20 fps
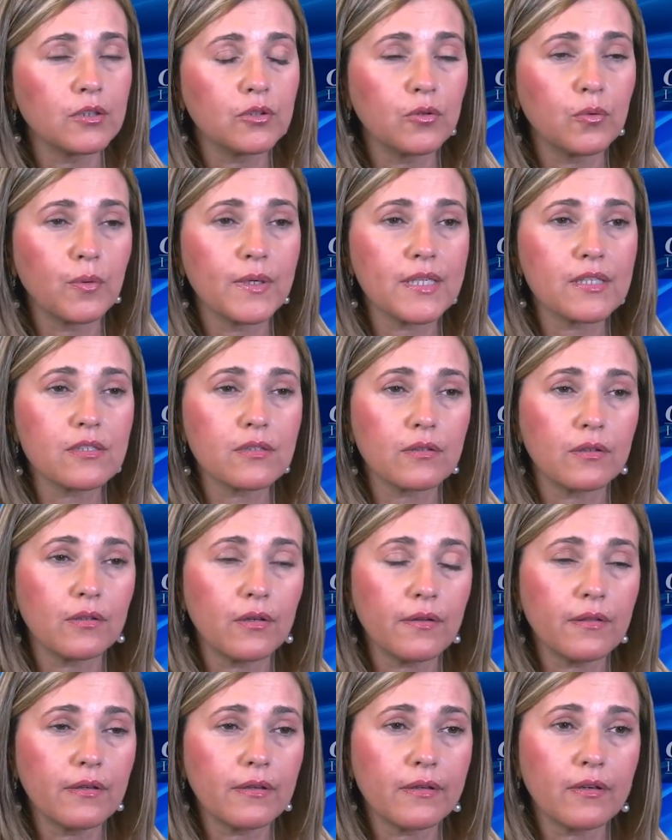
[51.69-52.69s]
to which
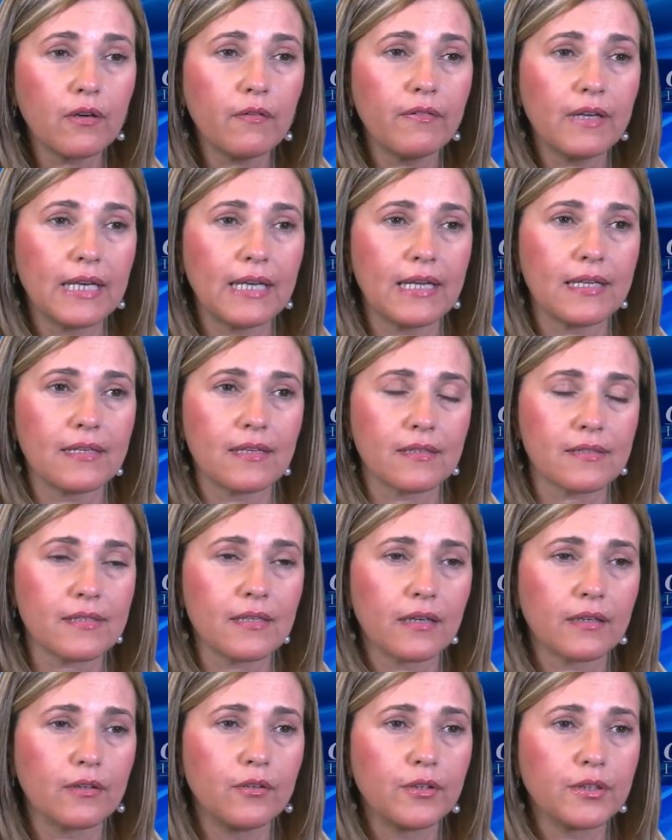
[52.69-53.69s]
other novel agents
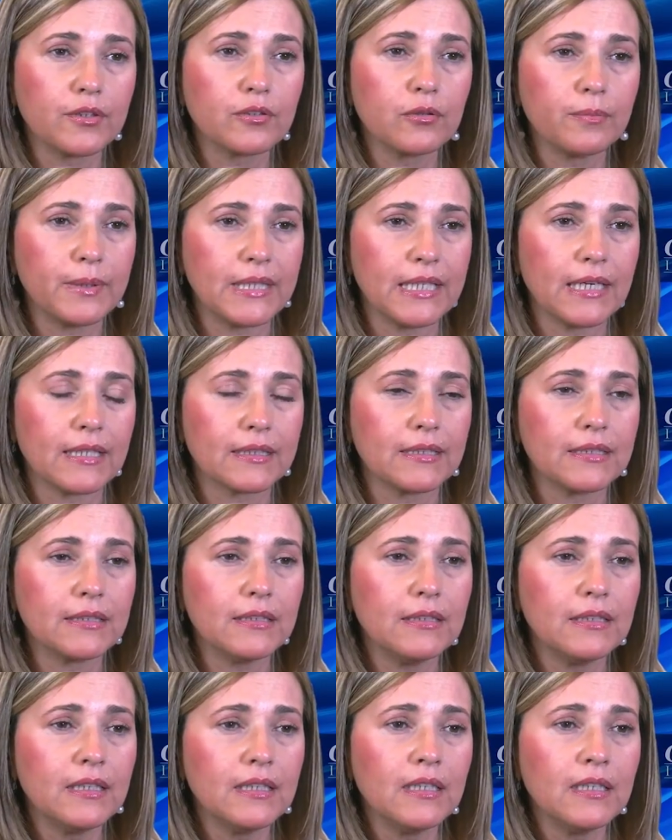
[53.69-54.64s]
are going to be added.